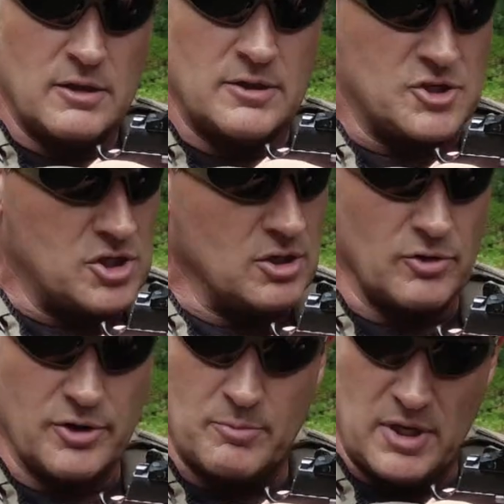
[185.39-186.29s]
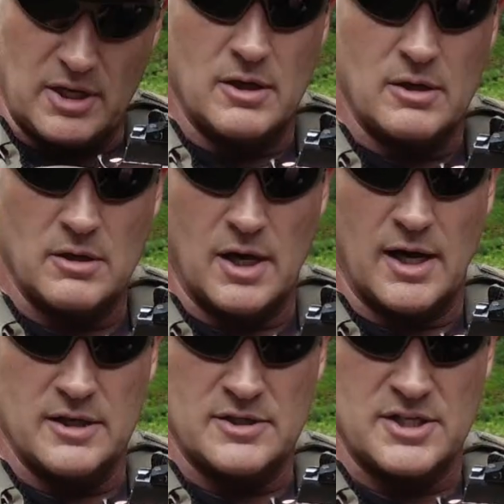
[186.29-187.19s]
the shield and me
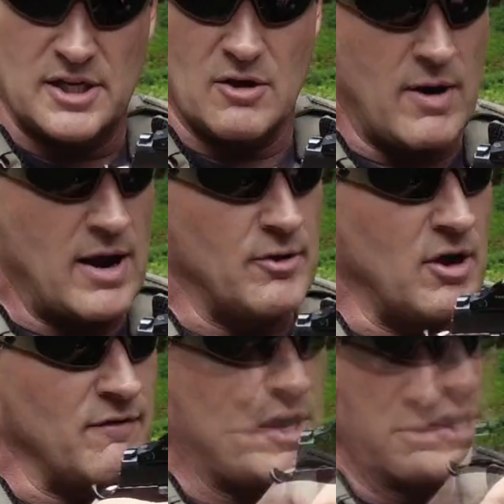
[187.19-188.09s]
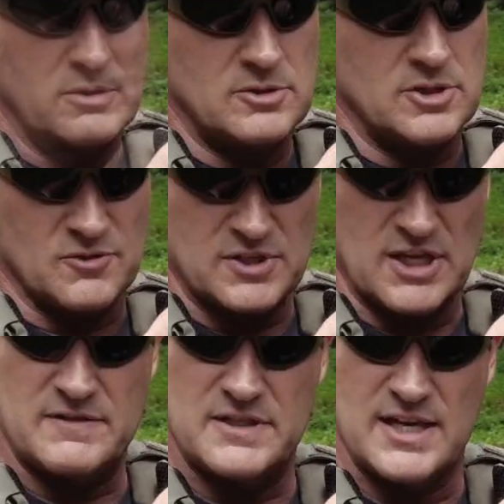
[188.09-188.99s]
uh, sending a round off just for
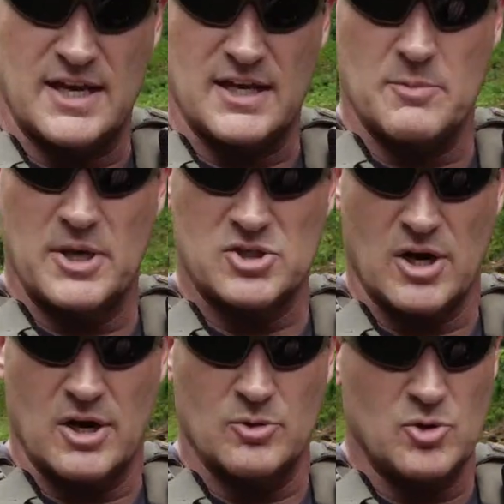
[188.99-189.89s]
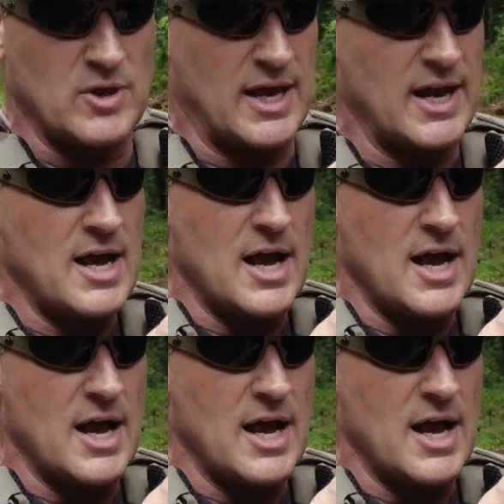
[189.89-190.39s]
safety's sake and to make sure I don't do that,